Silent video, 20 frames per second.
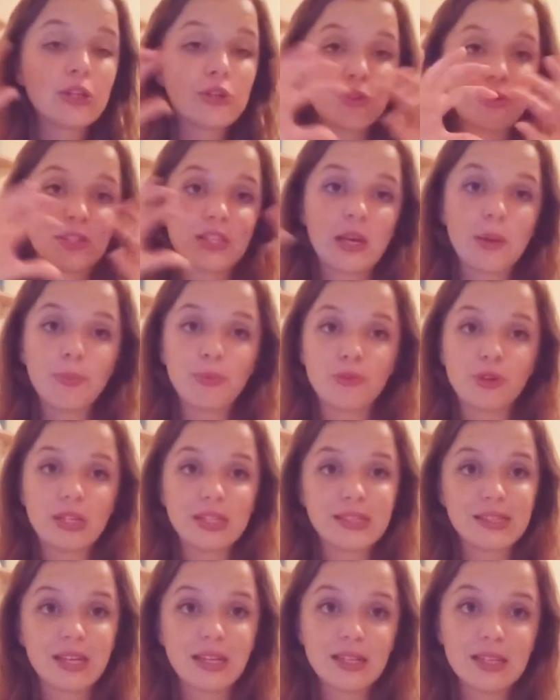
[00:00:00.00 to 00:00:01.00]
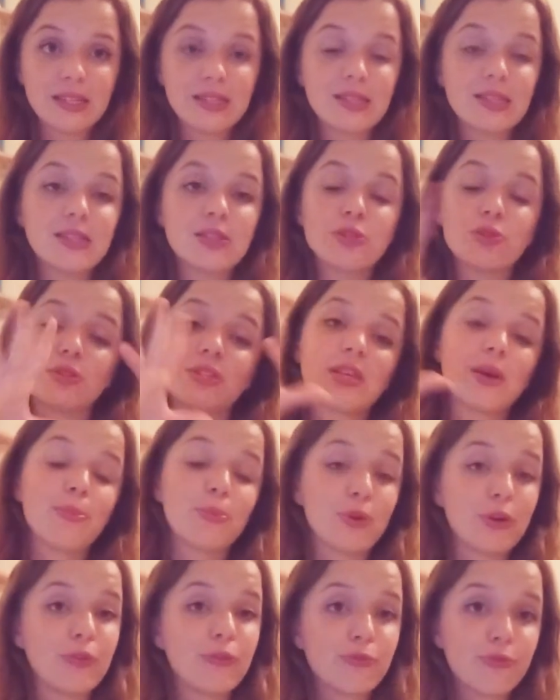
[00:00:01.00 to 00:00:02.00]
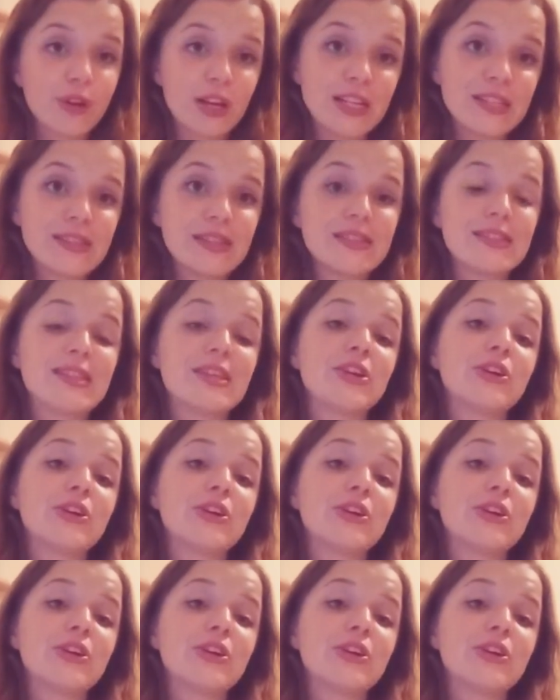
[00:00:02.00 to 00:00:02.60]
To separate sentences, to separate phrases,